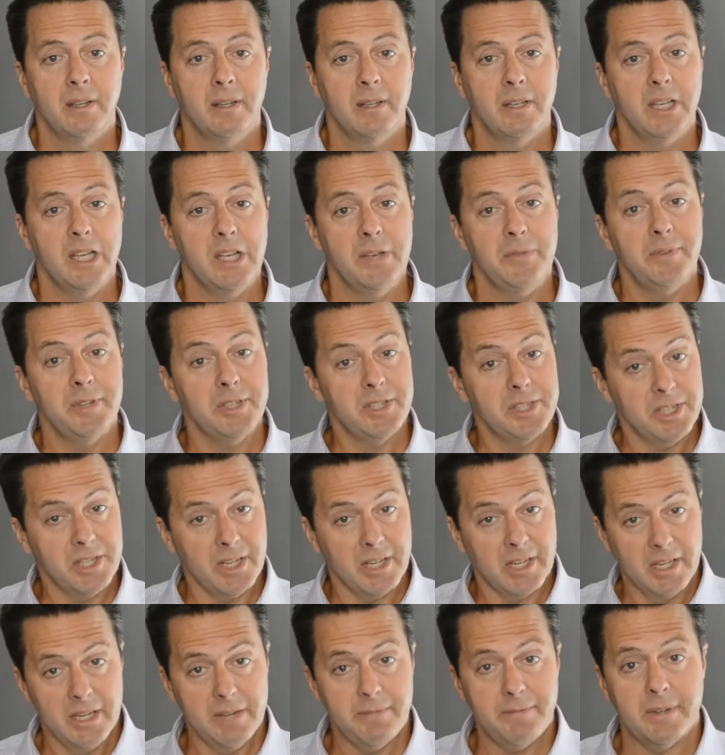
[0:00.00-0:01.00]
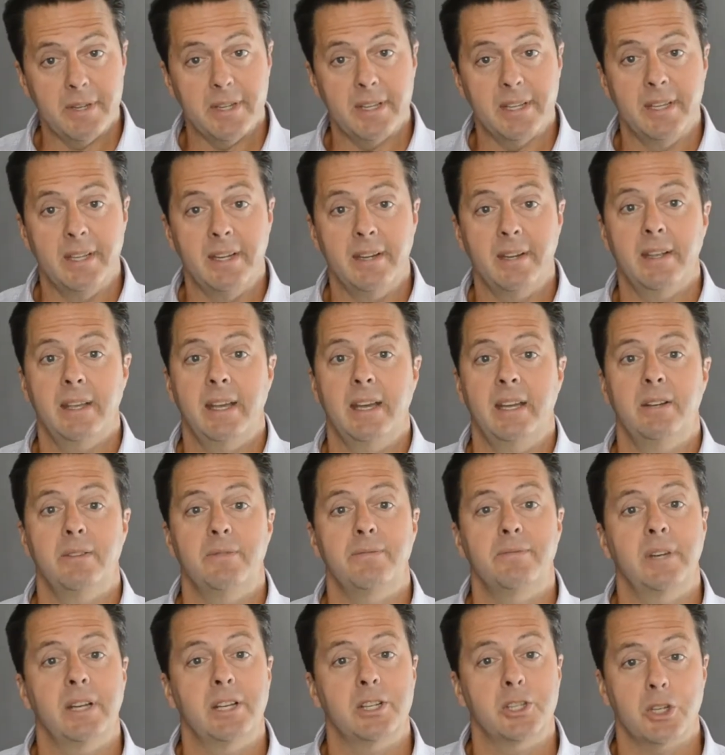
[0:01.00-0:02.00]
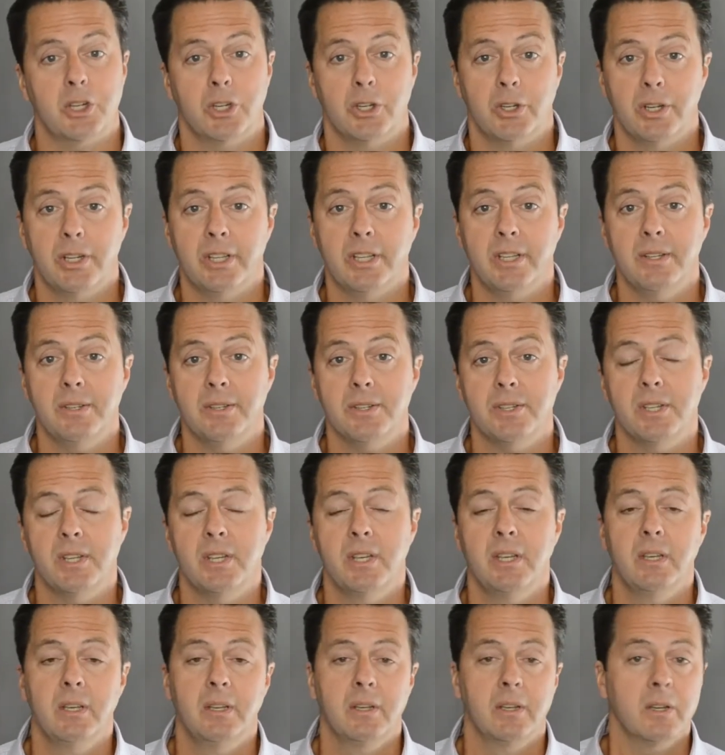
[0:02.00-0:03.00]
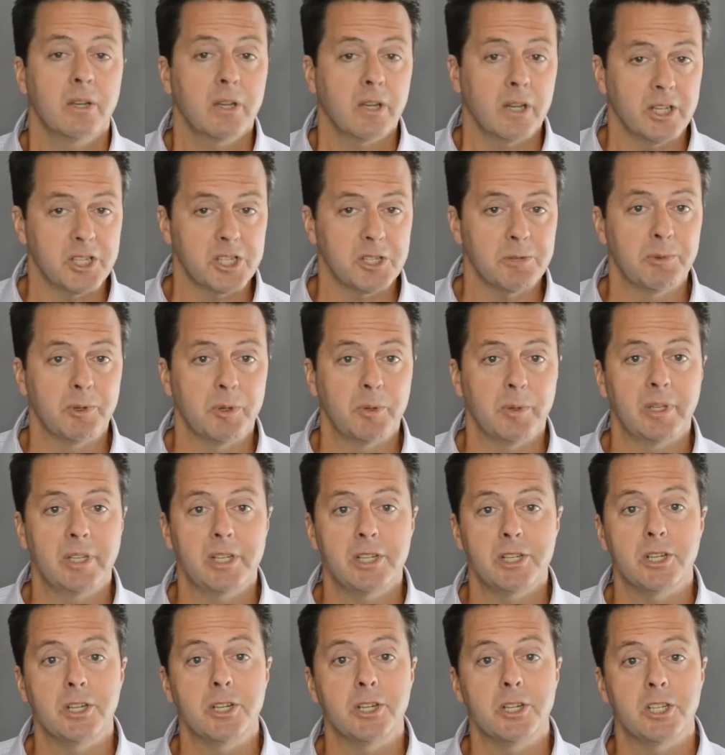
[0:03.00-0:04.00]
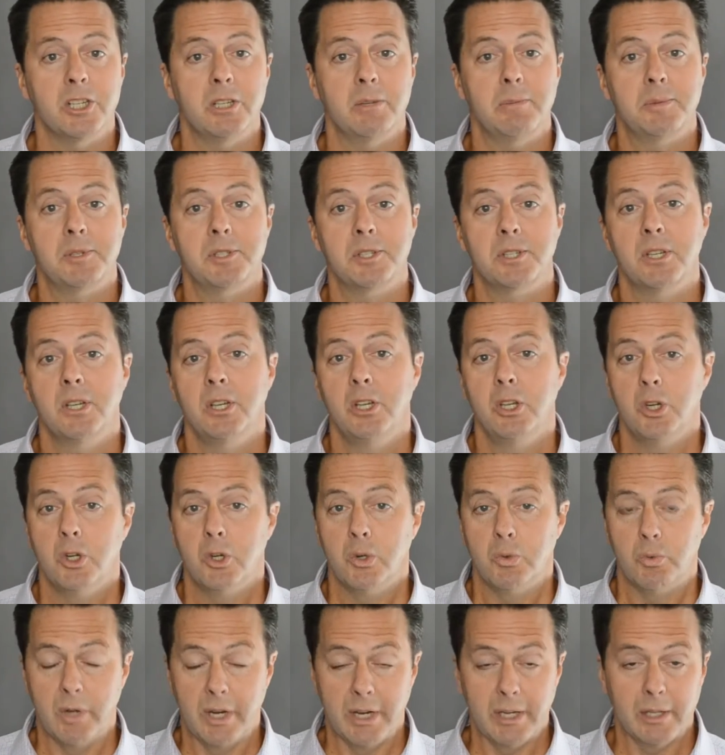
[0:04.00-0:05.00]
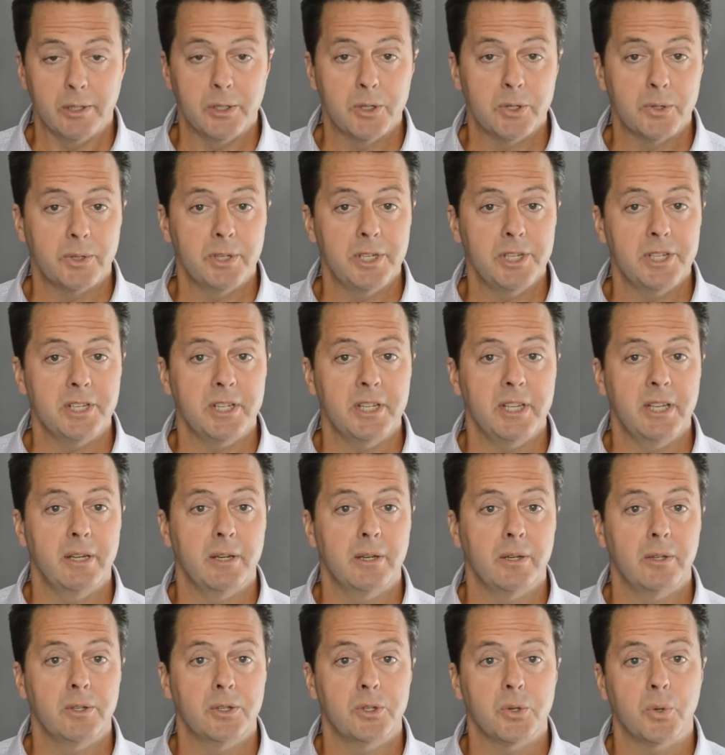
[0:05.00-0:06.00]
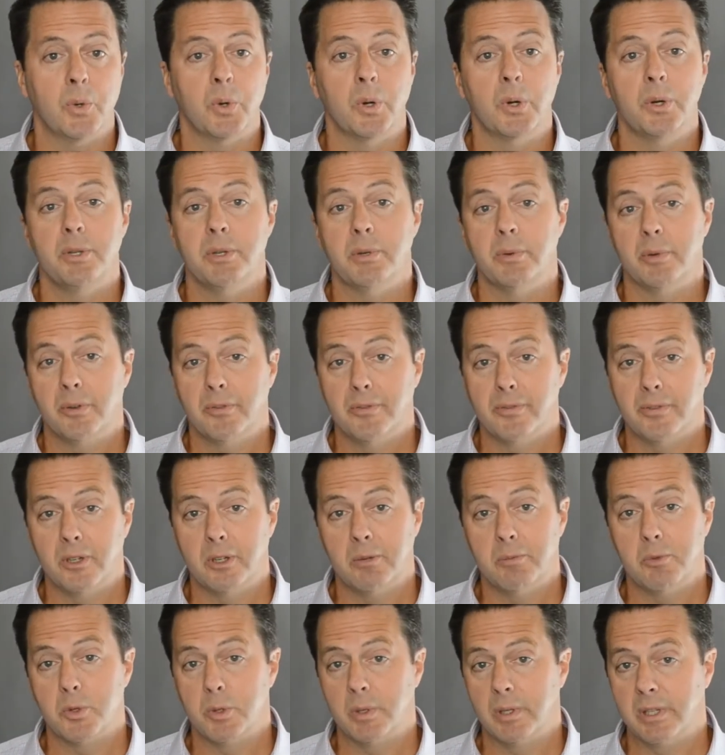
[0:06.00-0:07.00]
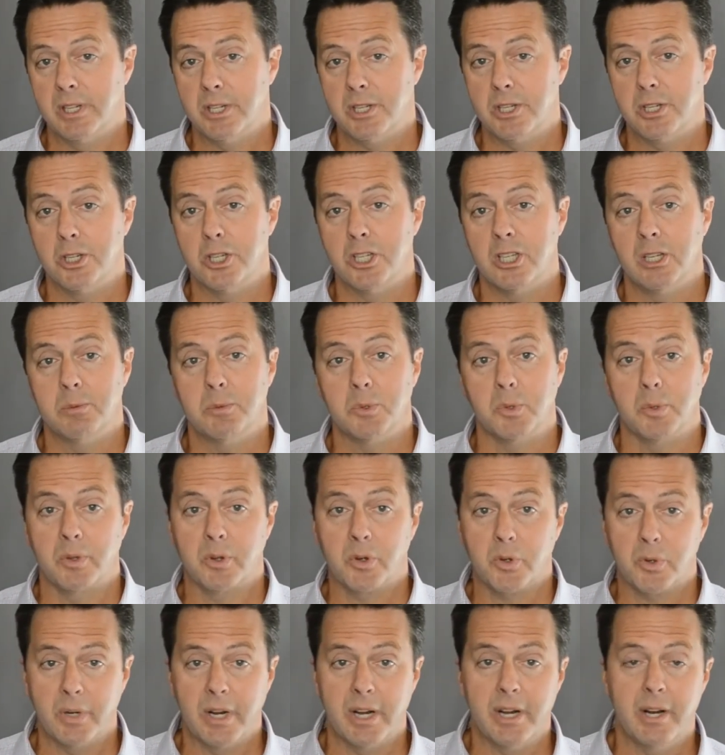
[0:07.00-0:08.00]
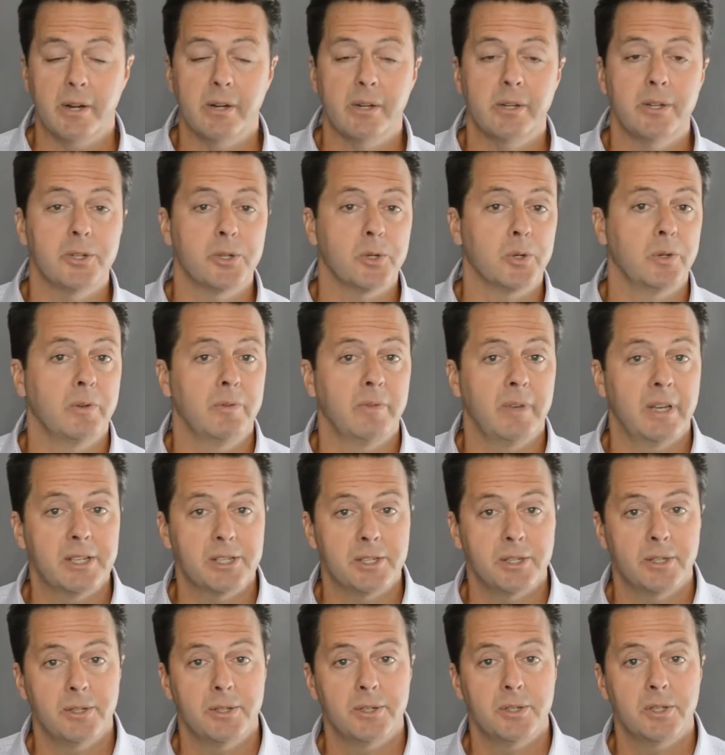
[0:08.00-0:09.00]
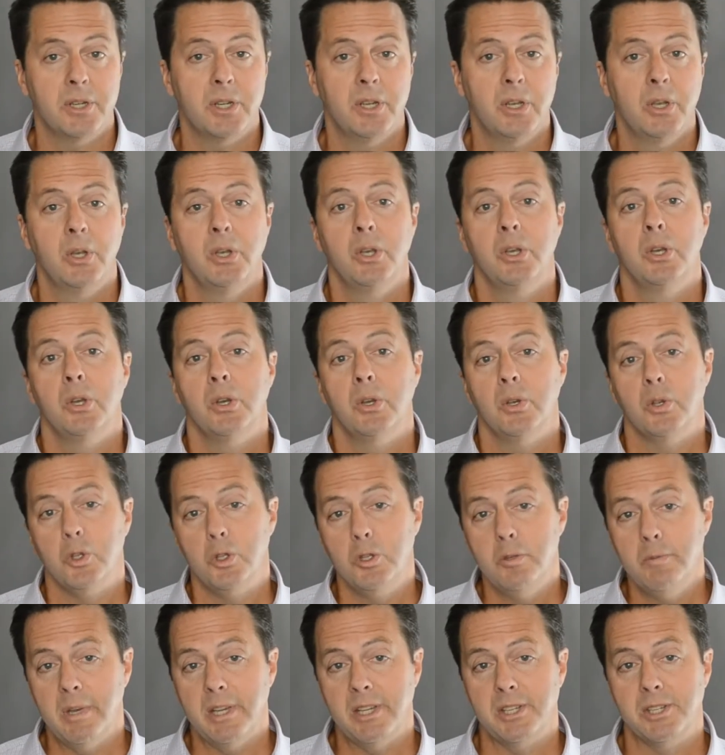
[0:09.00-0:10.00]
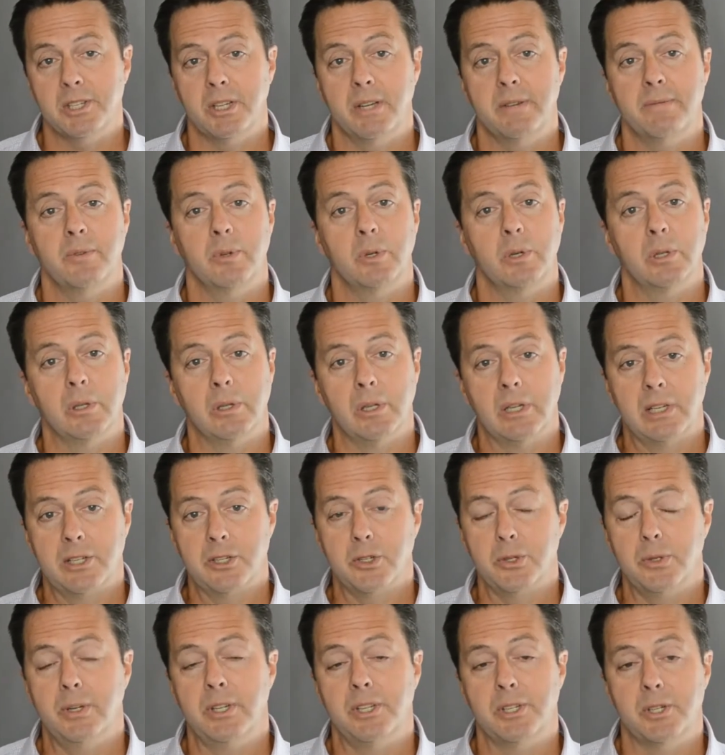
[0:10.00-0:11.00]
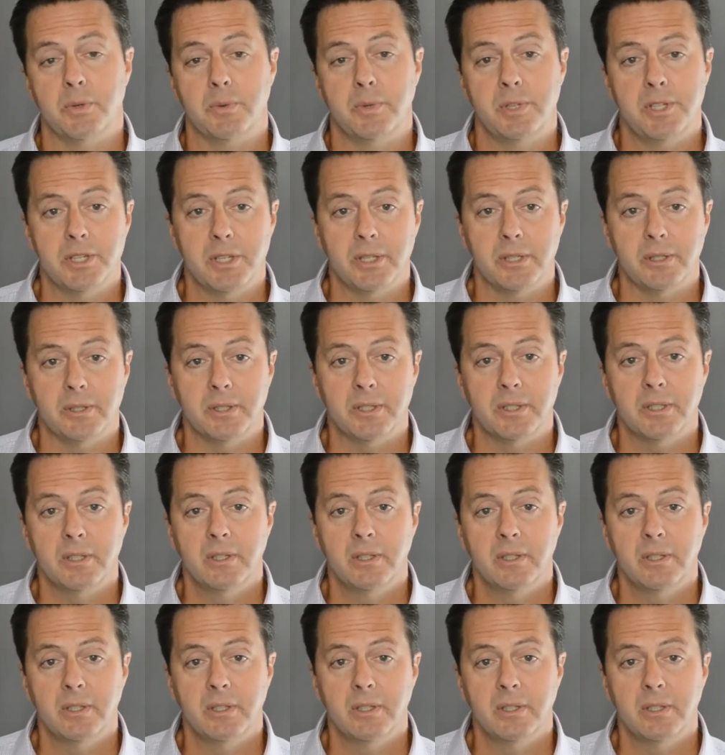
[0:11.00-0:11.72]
If it's significant and affects earnings, customer relationships, regulatory standards, or your firm's relationships with creditors or investors, you may suffer a lawsuit as a result.